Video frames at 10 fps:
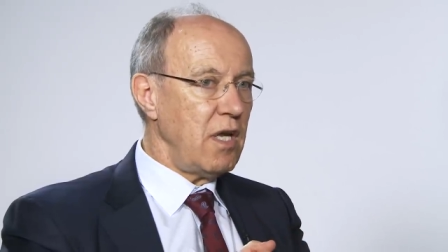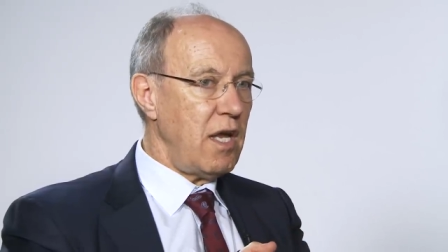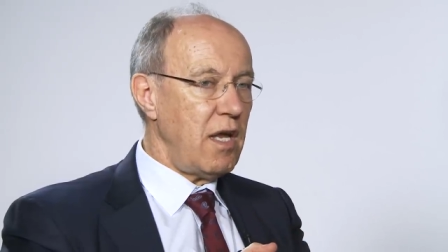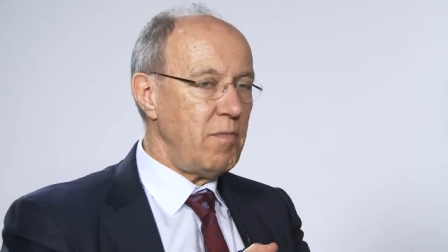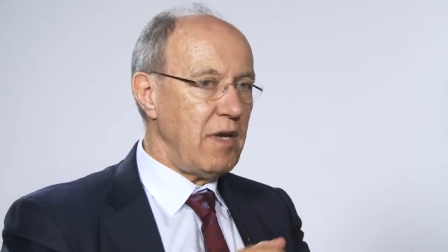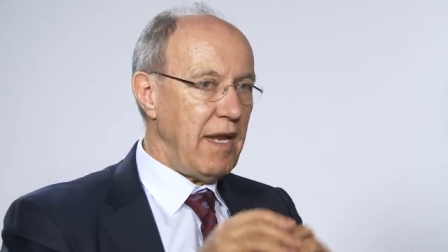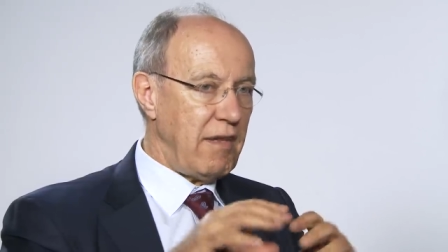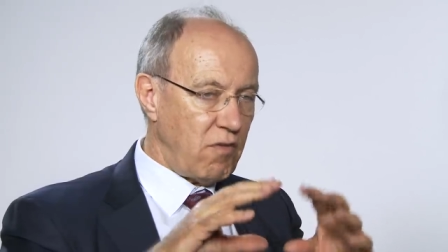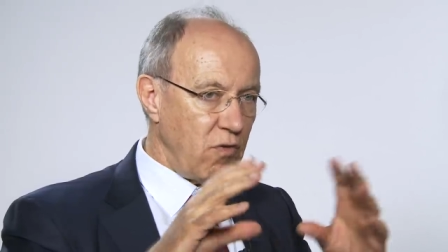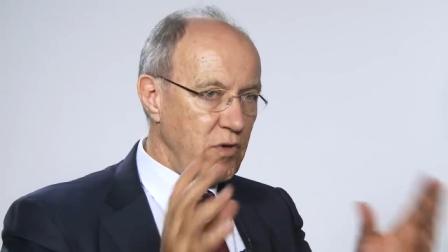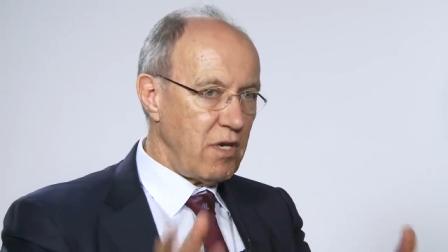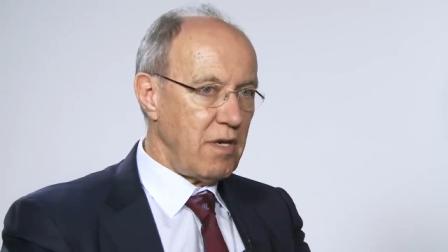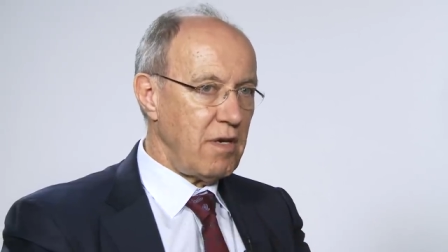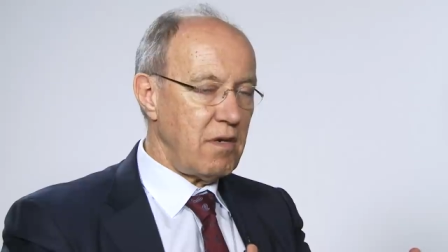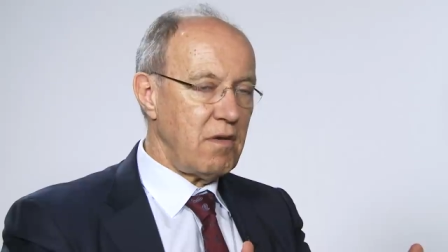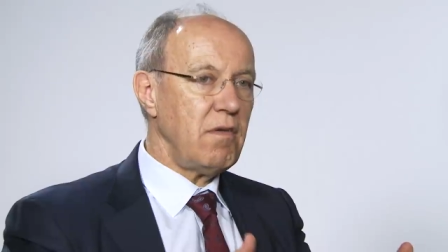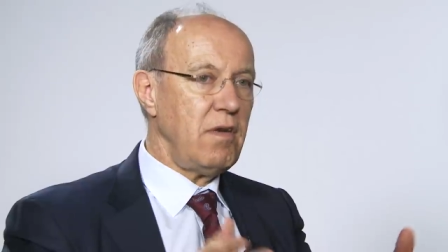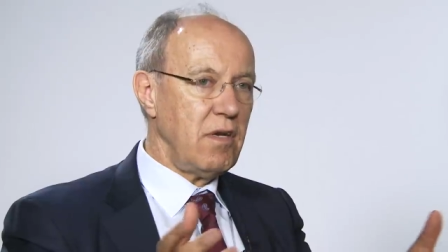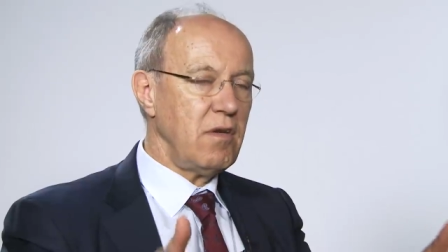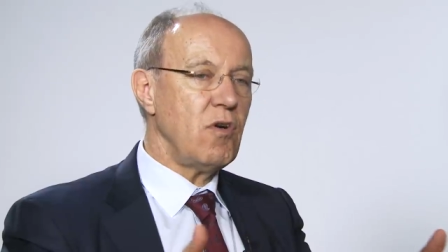Uh, but let's look at it in a,
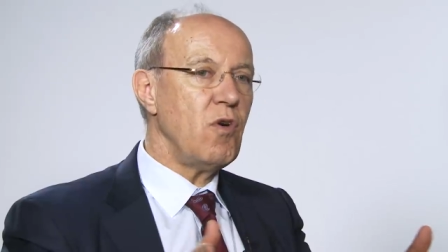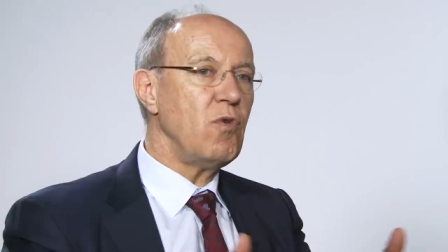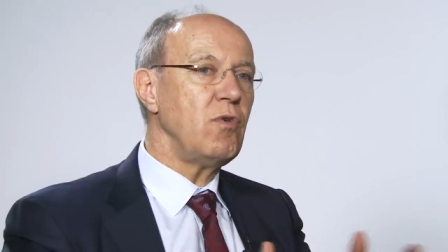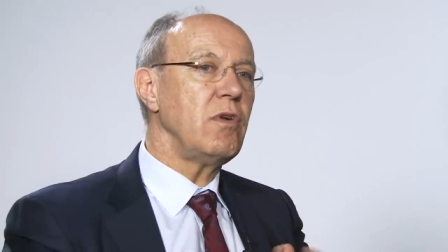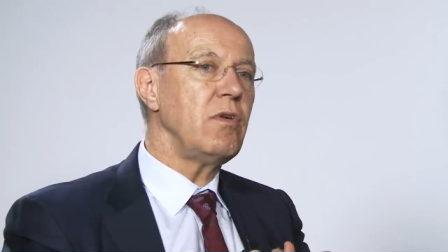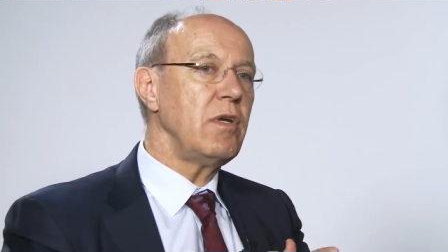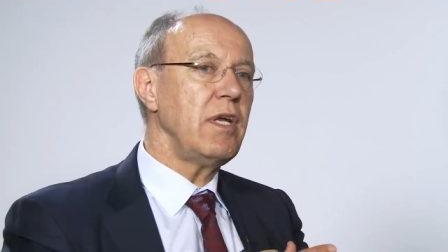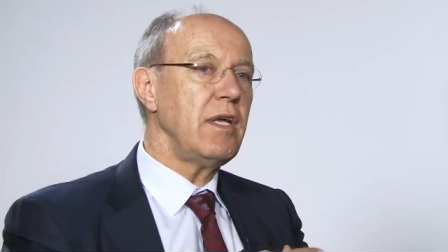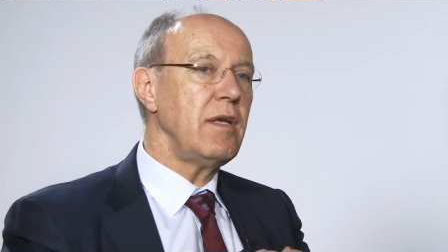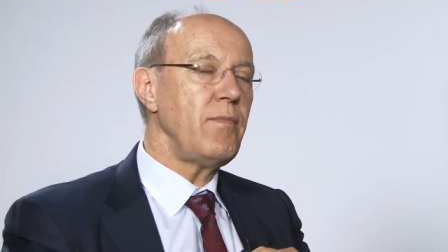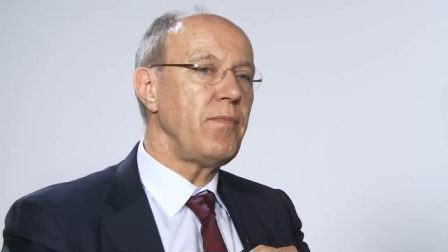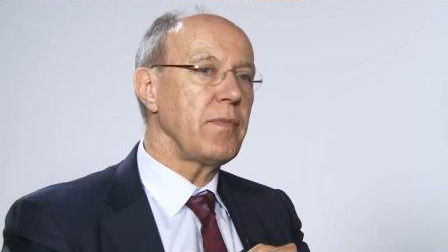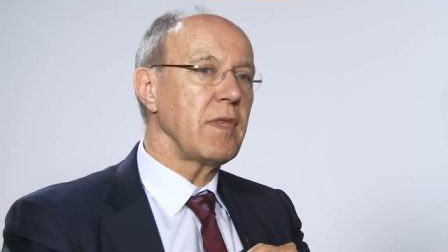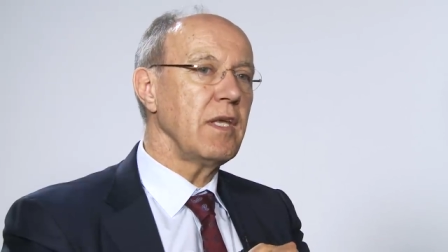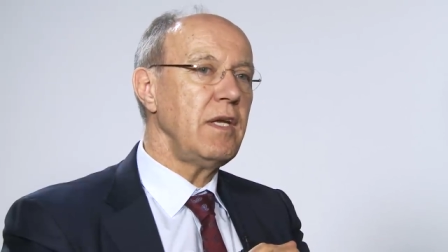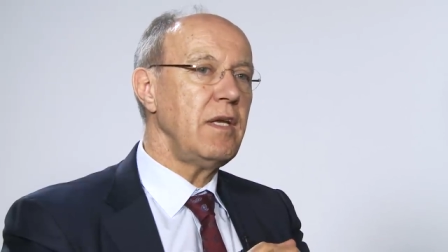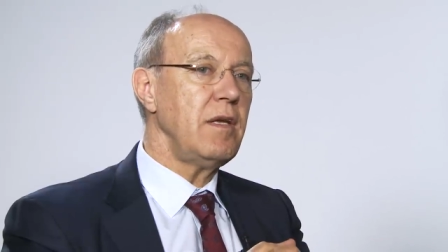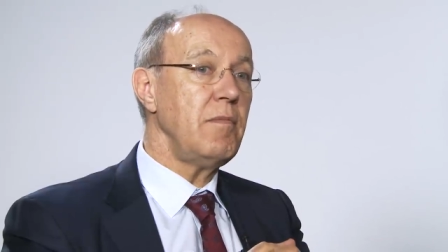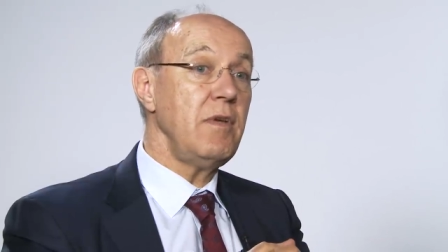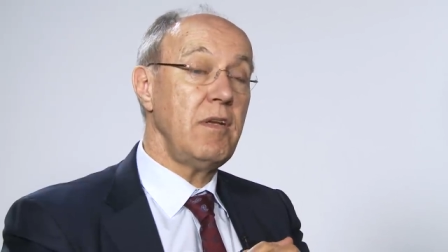in a whole, um,
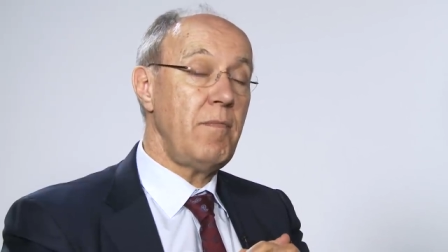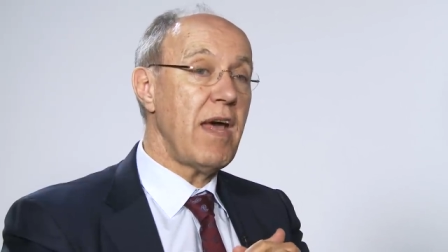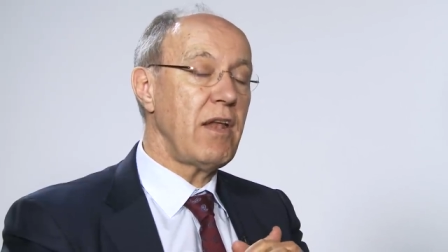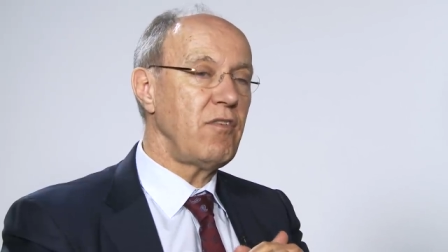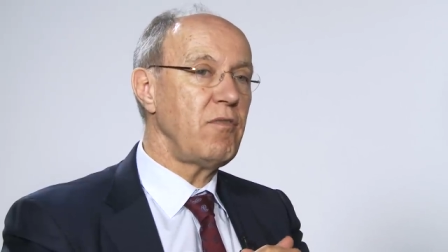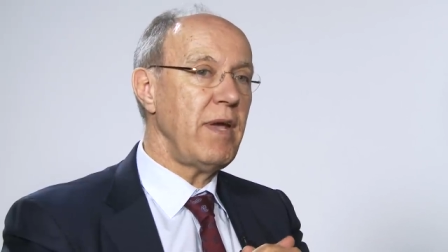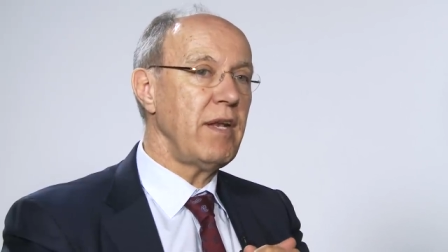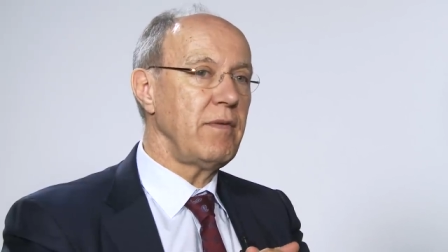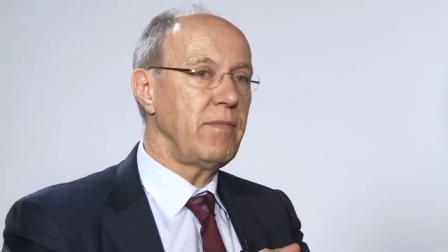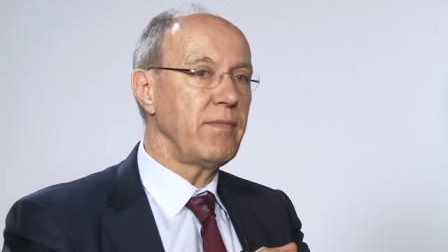uh, in a balanced manner.